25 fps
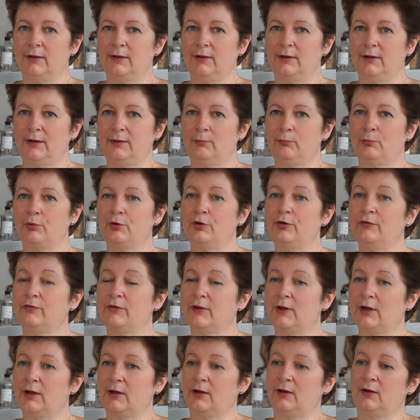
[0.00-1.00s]
improve
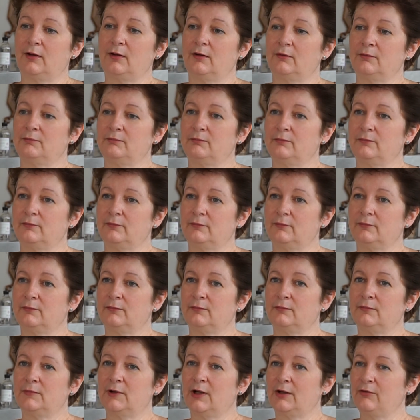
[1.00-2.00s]
their
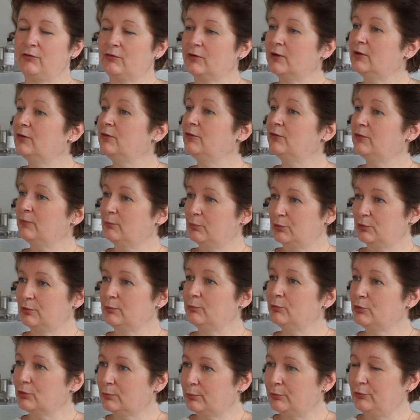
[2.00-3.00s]
life skills,
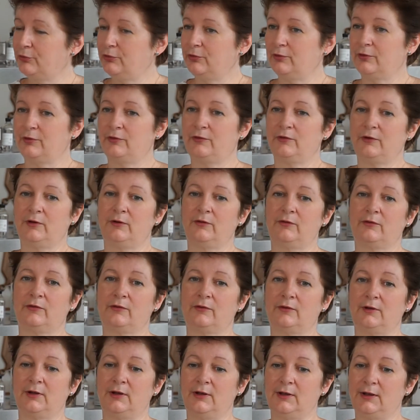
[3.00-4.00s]
employment opportunities
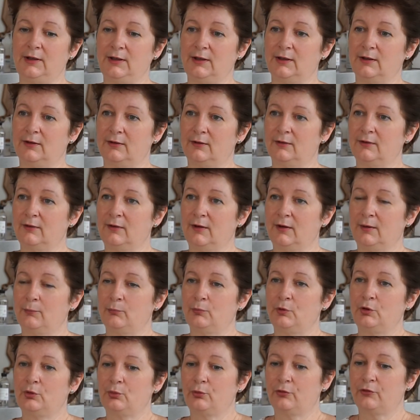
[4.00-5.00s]
in here.
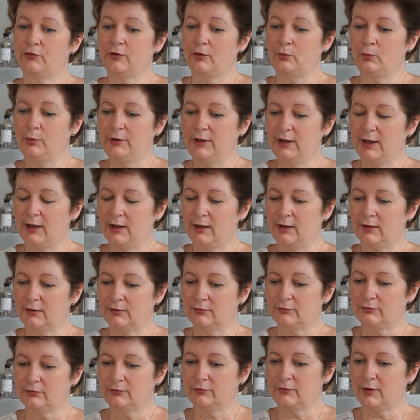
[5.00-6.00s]
But also we
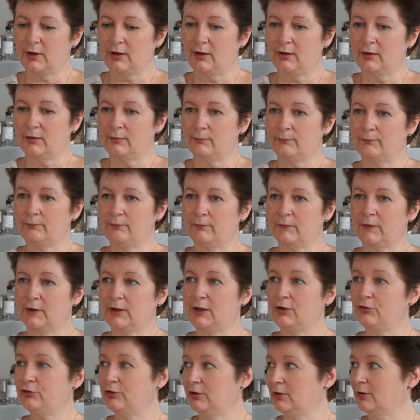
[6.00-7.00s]
have the
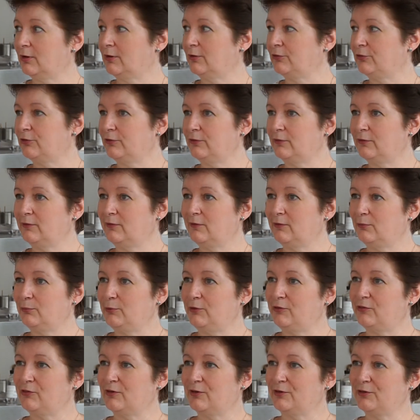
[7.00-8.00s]
kitchen garden that
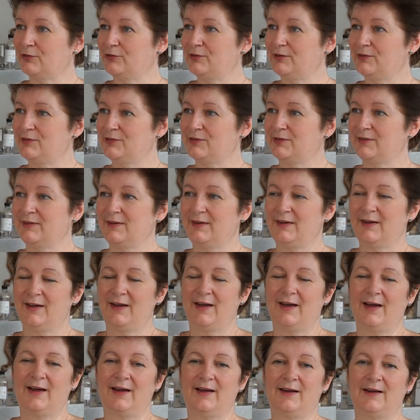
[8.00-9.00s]
we started,
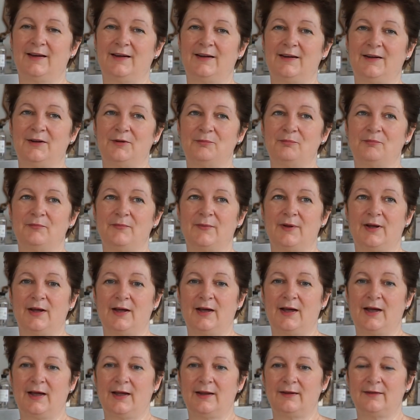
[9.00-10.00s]
and
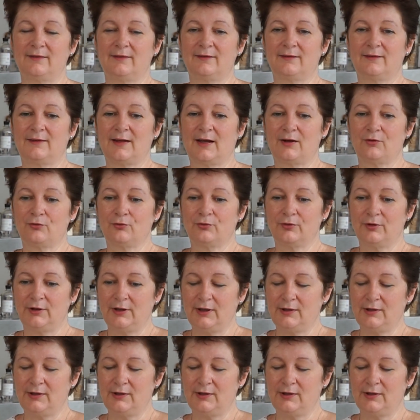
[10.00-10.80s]
that really